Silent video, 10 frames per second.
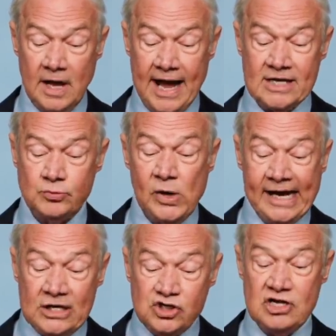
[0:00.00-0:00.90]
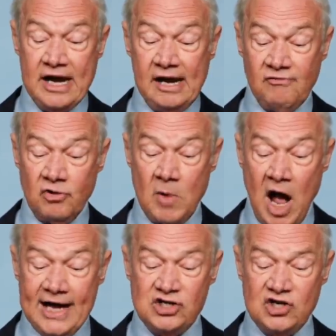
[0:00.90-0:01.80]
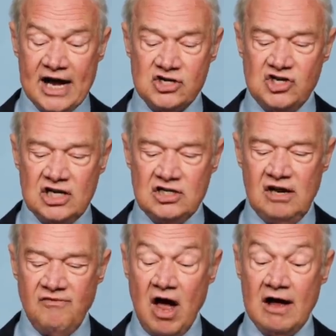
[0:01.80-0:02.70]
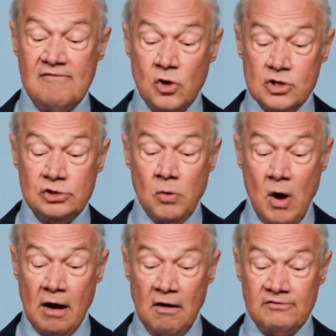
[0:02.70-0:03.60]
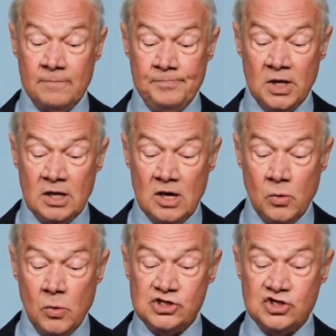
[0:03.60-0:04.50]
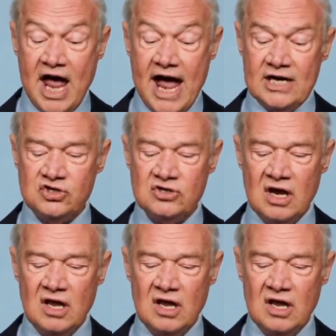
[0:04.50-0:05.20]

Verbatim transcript: as we can see from Isaiah 65, verse 12, which says,